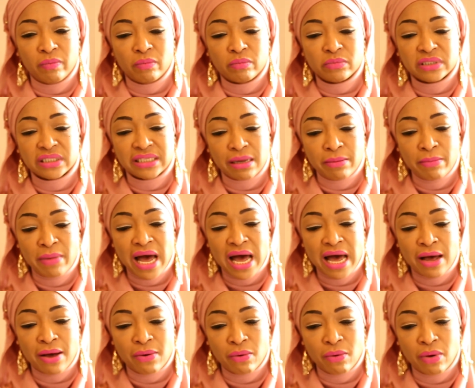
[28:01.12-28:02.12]

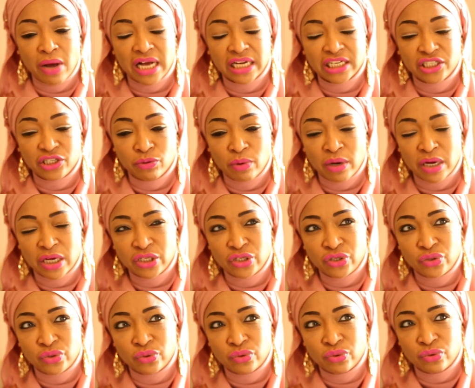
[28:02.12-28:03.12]
somehow
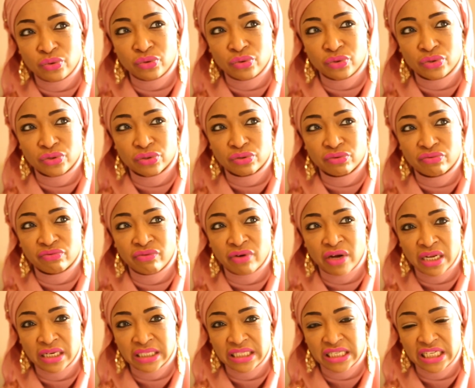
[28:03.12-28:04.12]
Asiwaju's
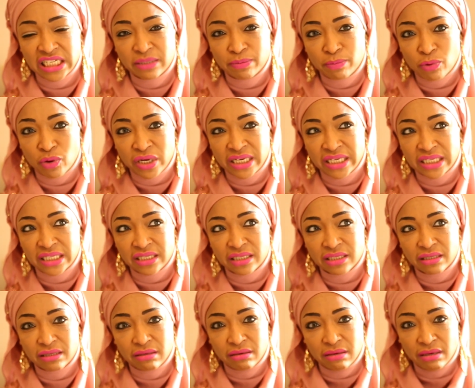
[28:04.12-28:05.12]
vantage point
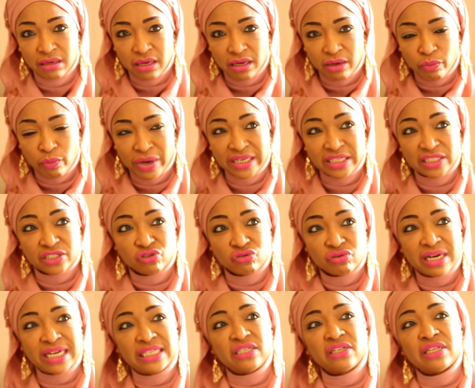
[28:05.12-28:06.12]
went
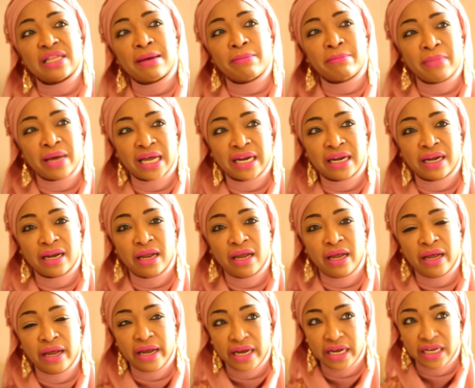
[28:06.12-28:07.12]
straight to that man.
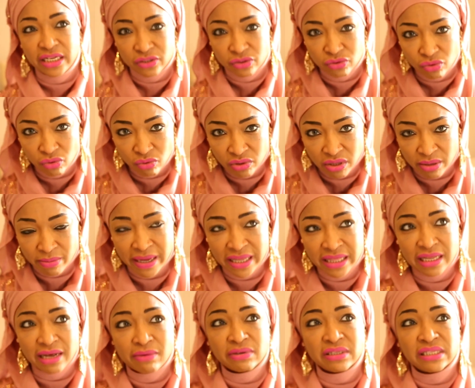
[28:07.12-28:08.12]
He saw the
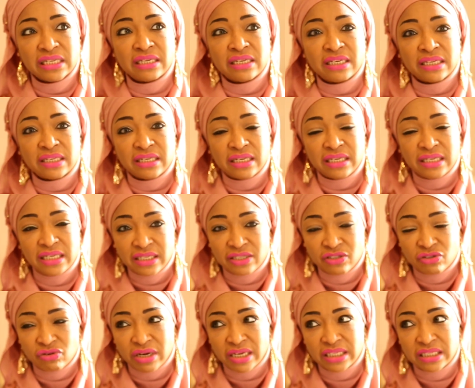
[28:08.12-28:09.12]
man that was in
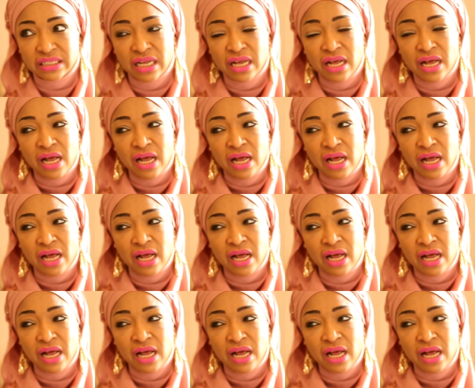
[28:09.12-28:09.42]
distress.